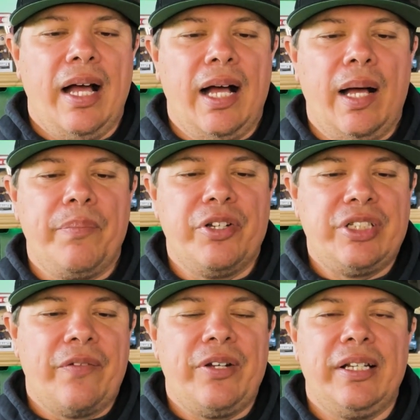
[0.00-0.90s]
There's
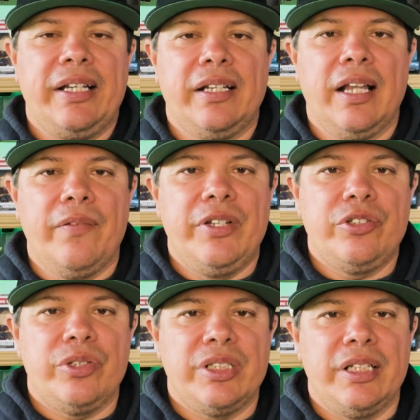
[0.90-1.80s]
definitely a love
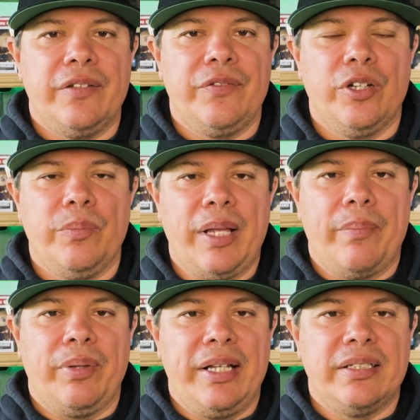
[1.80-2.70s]
interest in the film
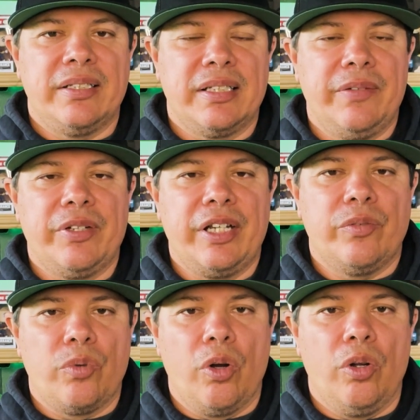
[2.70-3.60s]
that plays a
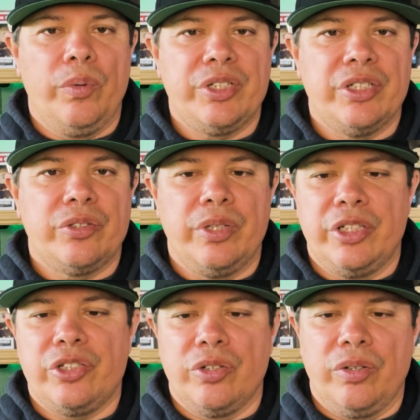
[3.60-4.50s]
significant role, which is
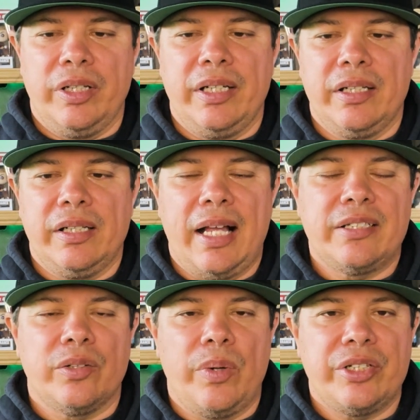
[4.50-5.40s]
traditional in
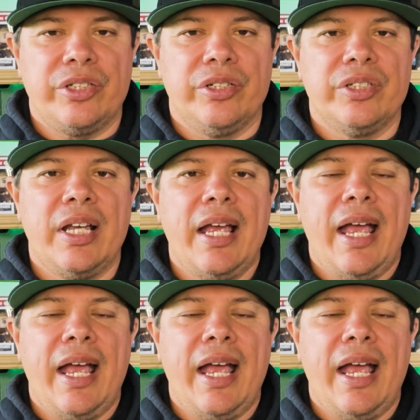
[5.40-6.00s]
classic Westerns.